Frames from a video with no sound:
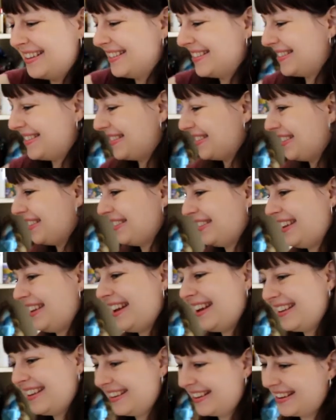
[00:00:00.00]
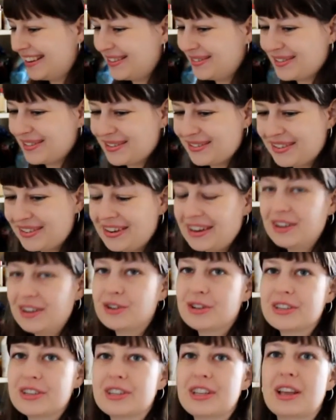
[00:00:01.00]
So yeah, it was very
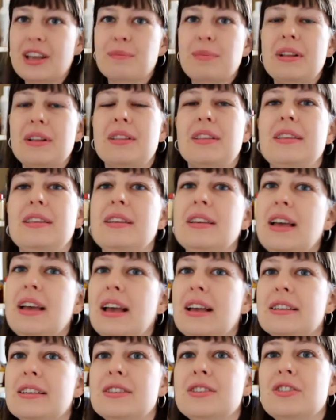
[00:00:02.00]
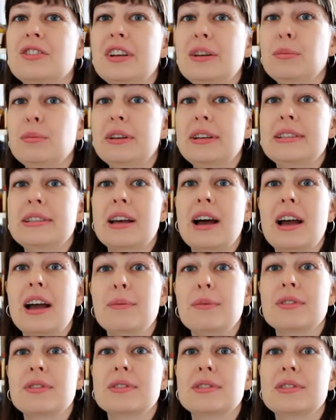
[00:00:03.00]
interesting, but extremely
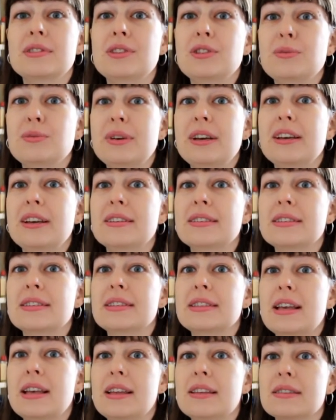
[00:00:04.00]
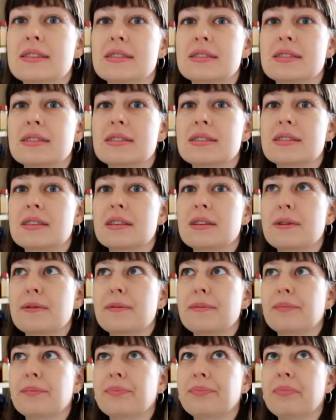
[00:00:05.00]
time consuming, since
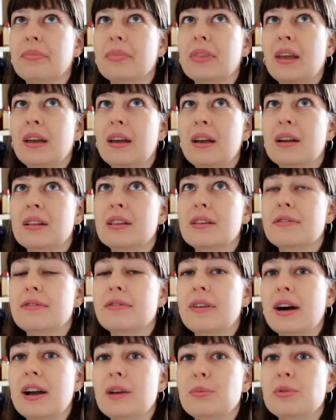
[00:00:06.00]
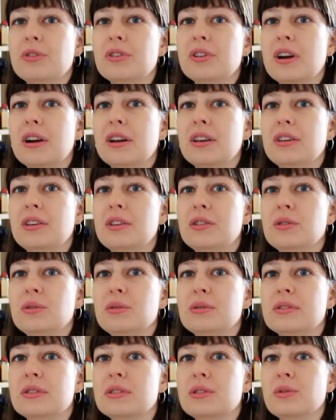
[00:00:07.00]
the fiber I
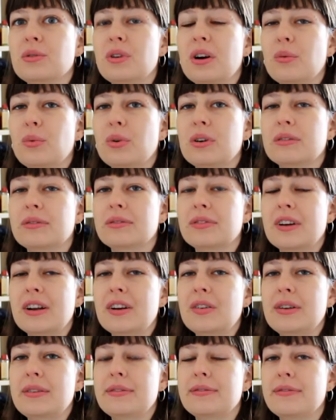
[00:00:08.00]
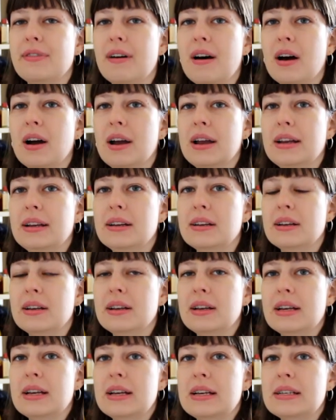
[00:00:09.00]
used were very fine,
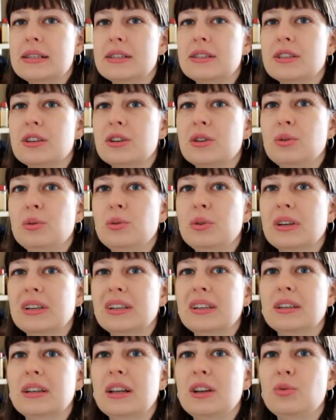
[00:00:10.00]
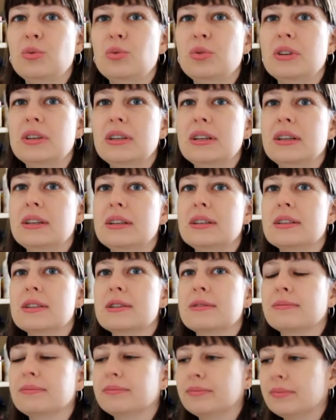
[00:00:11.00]
so they
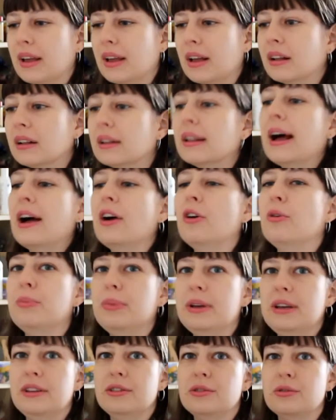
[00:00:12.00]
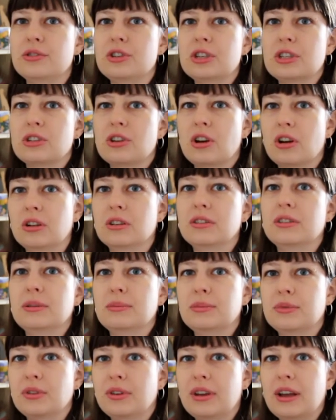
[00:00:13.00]
wouldn't allow me to just hold
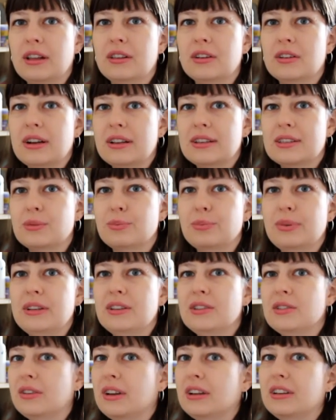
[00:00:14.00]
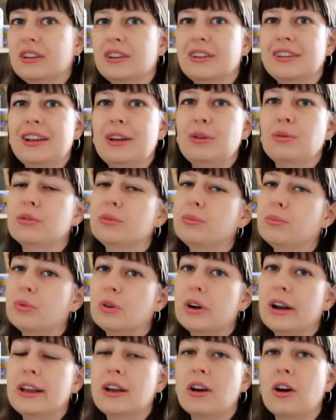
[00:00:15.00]
them together and spin together. They would
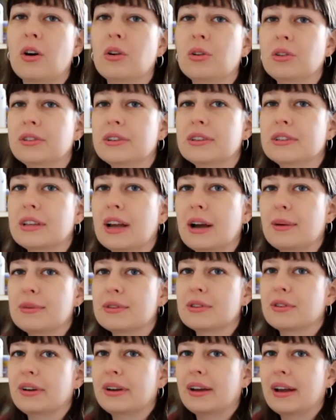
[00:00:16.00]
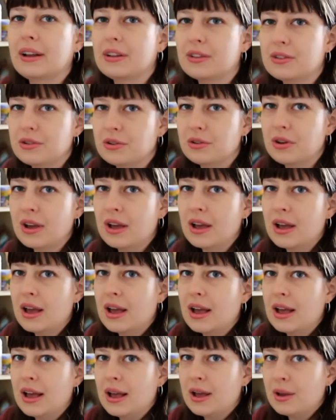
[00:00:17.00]
break all the time, so I had to
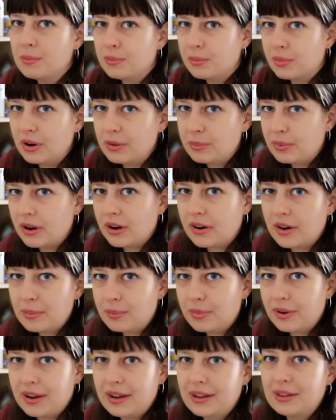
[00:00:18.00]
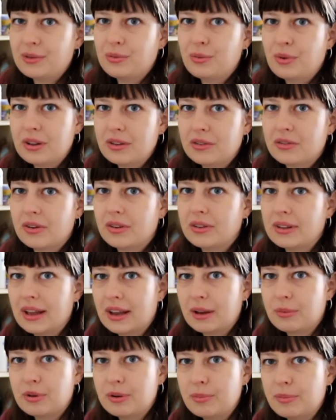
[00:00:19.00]
prepare a bit, one
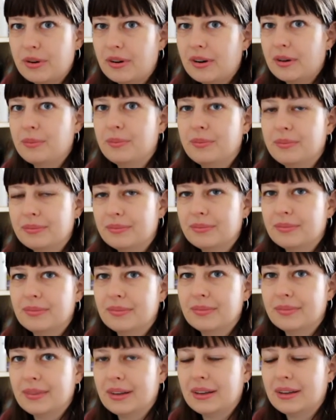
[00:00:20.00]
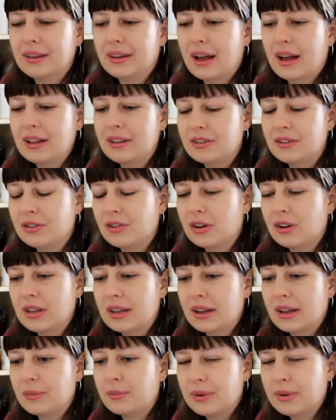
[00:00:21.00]
Rolex, prepare the other
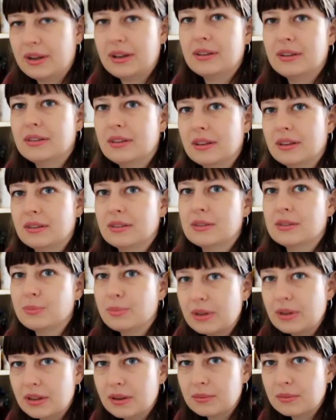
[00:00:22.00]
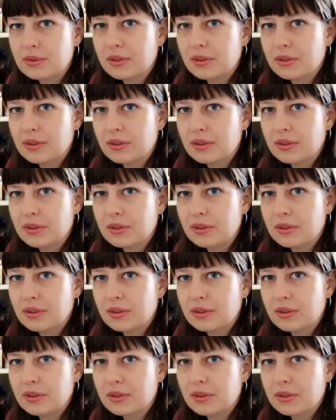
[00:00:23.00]
Rolex a bit, then spin them